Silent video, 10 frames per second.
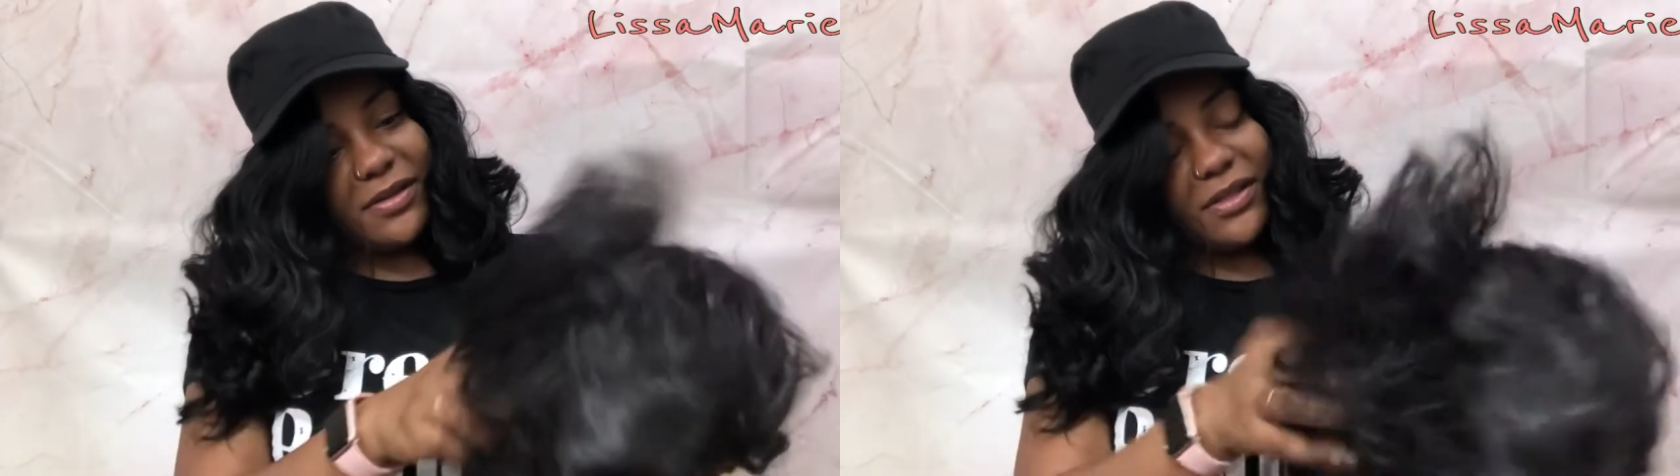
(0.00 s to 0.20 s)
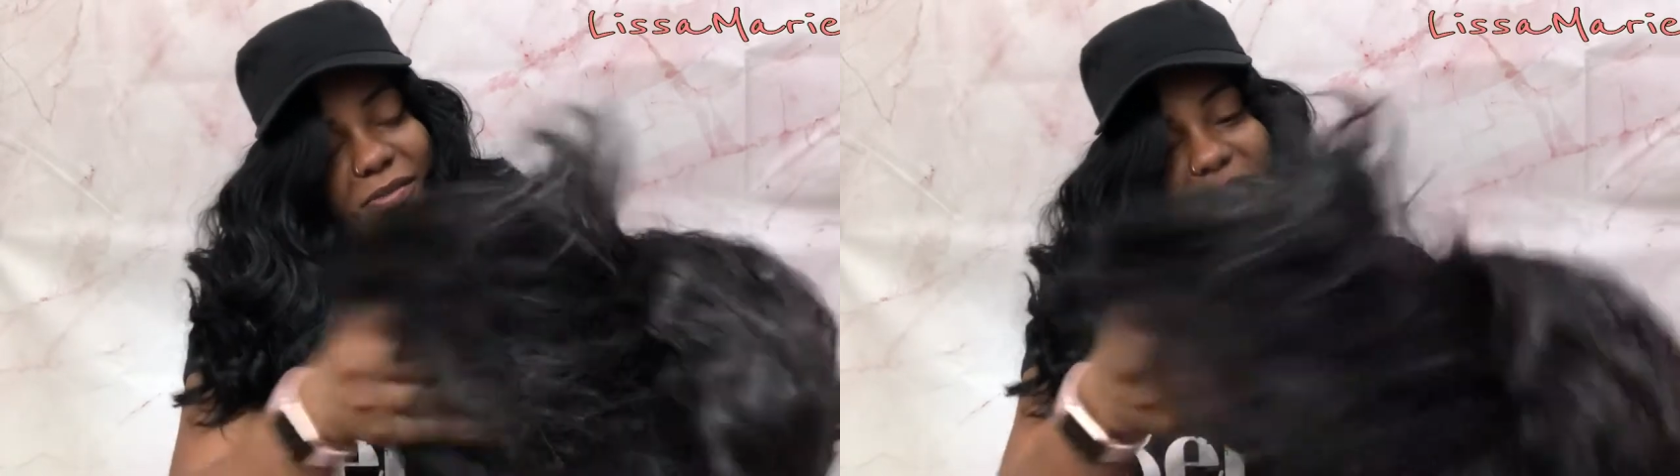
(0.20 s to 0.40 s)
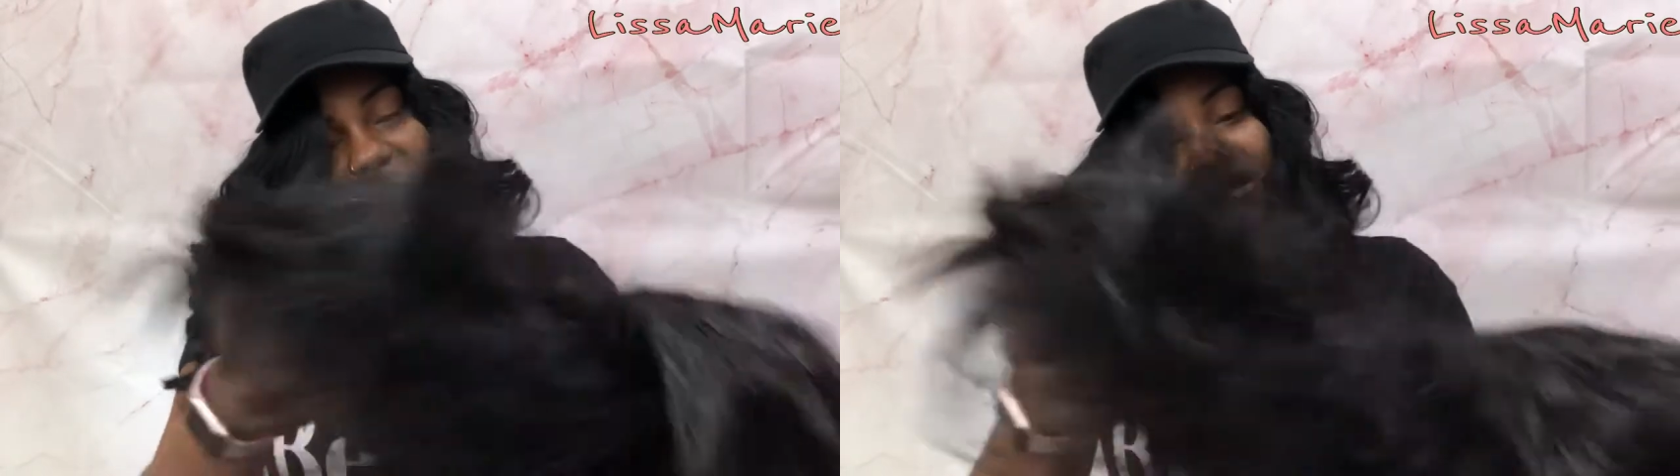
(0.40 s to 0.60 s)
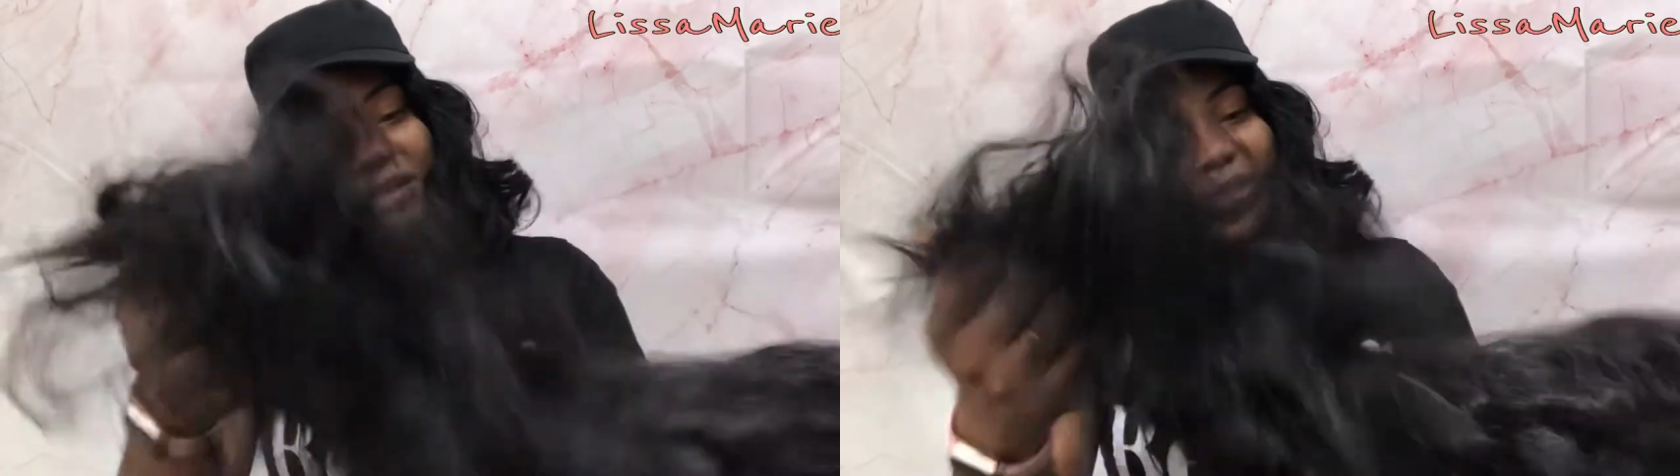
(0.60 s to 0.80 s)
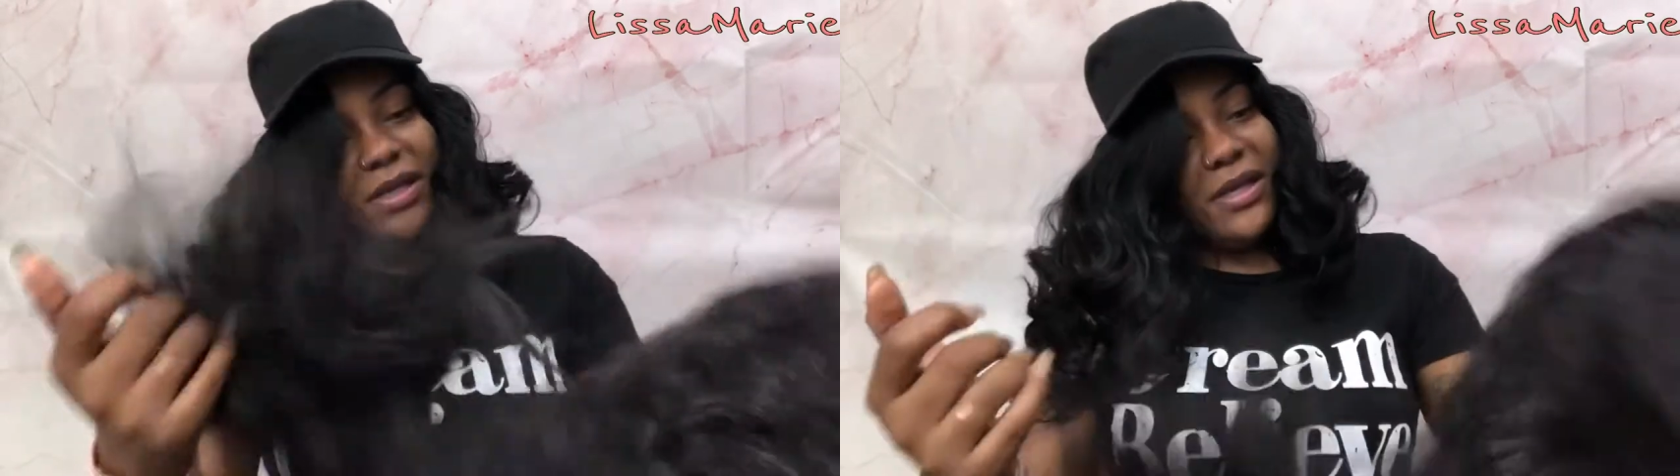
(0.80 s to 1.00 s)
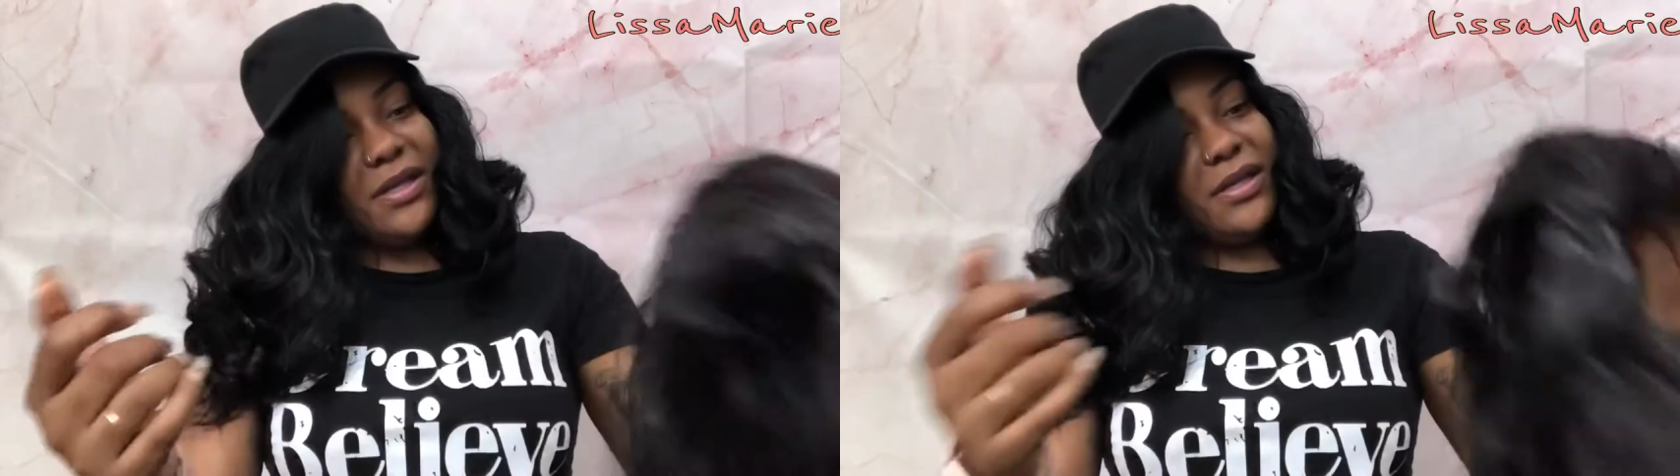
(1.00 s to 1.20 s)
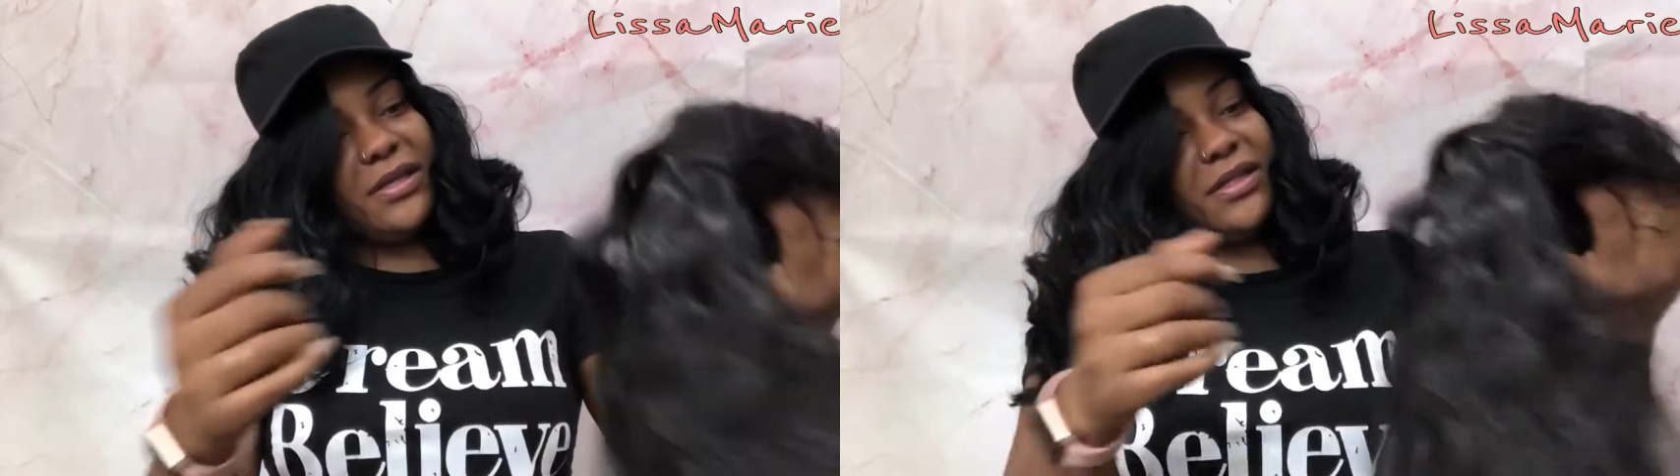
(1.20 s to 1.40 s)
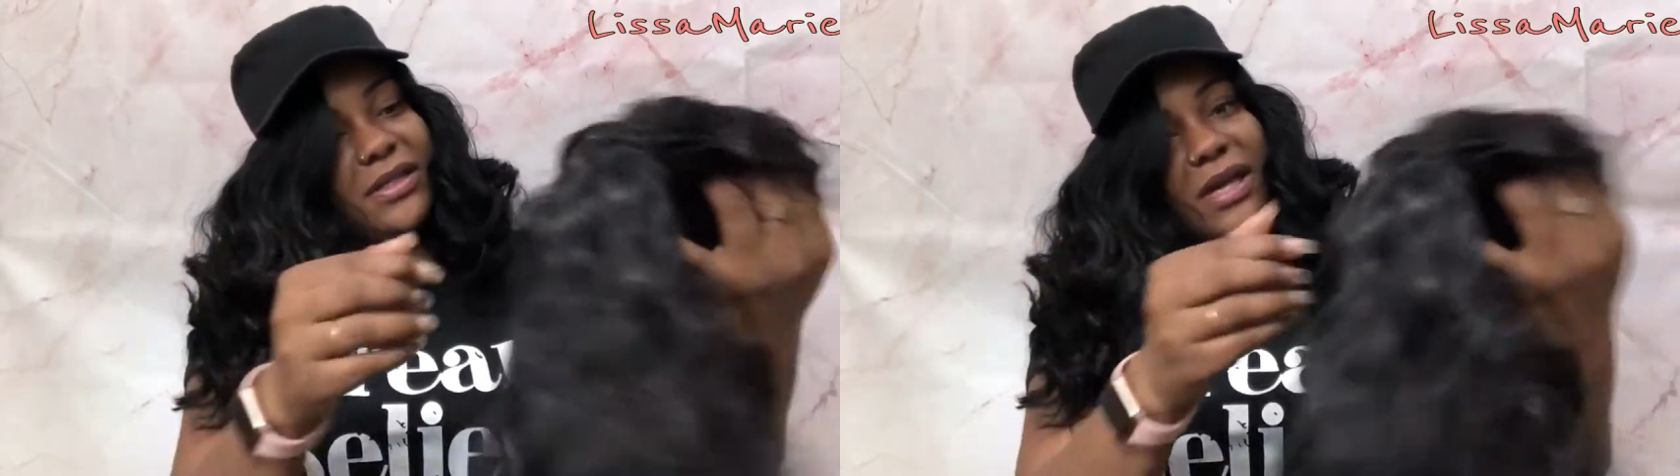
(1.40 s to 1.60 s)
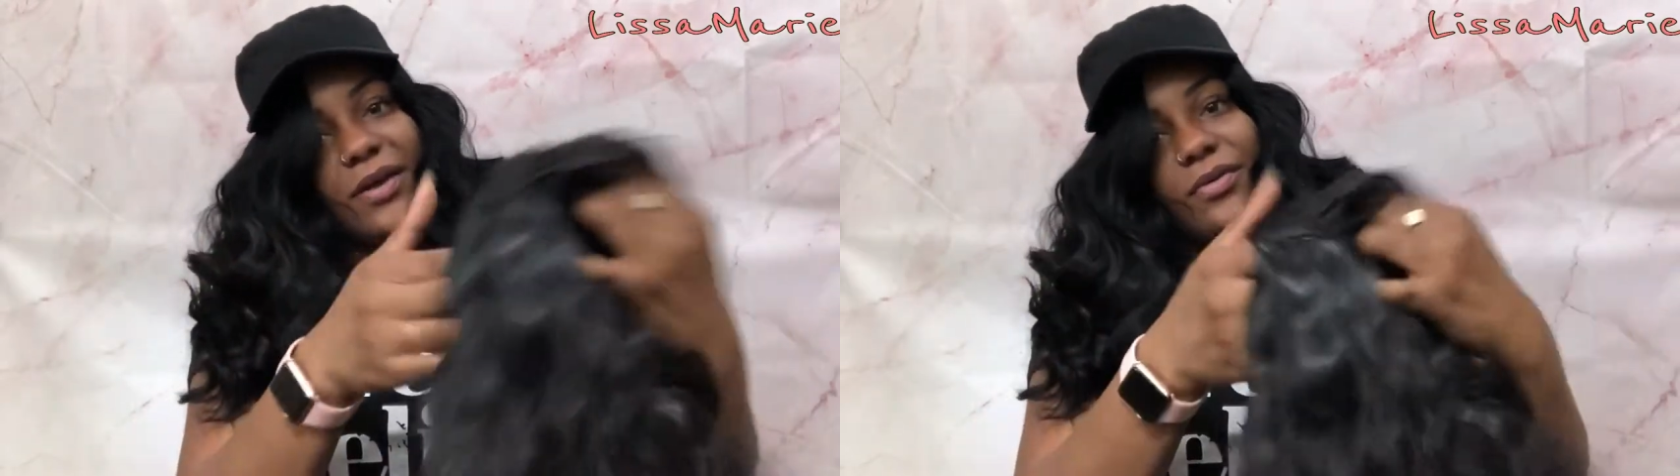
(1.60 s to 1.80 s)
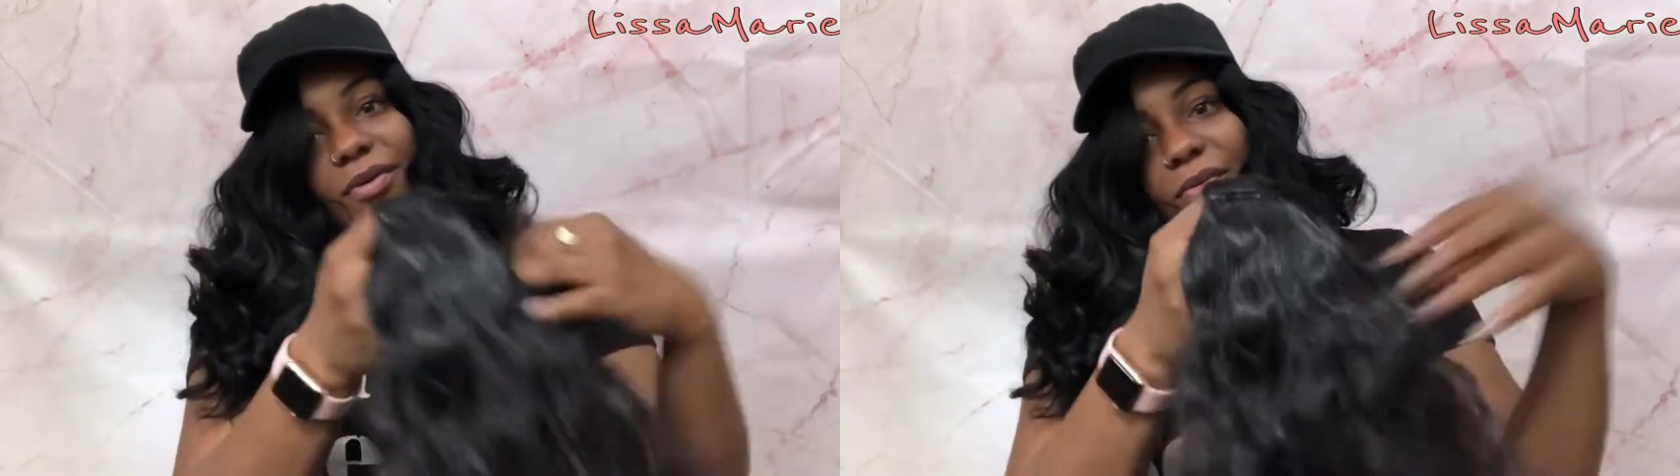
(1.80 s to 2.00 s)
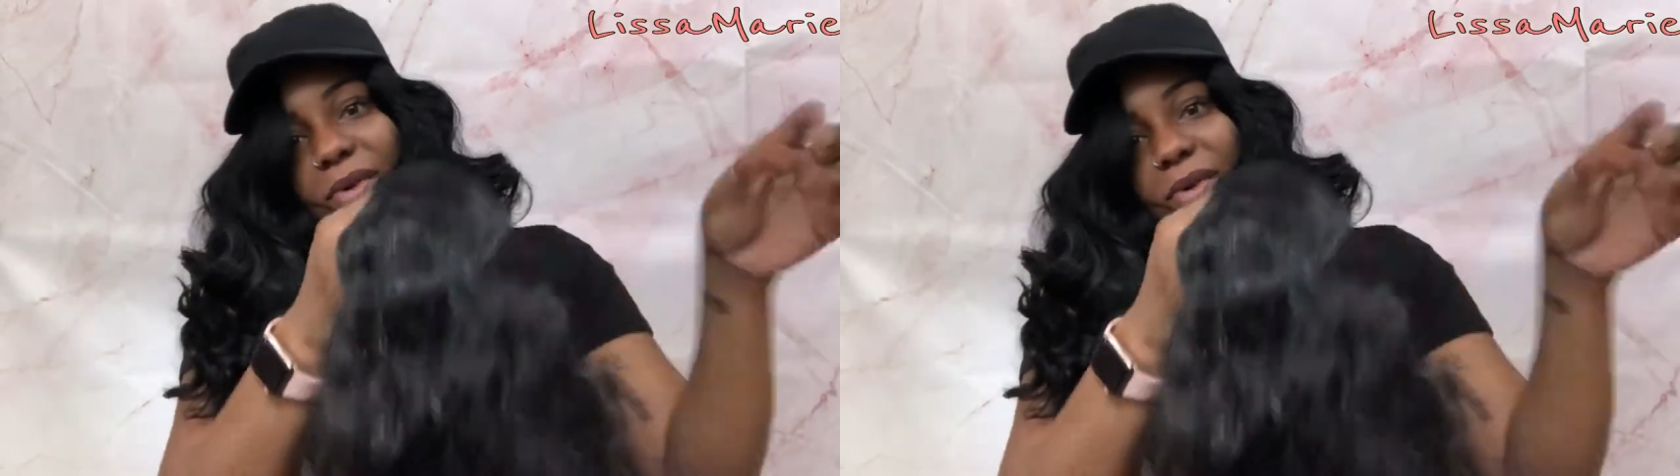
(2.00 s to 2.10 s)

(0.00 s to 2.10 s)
this one just just I don't know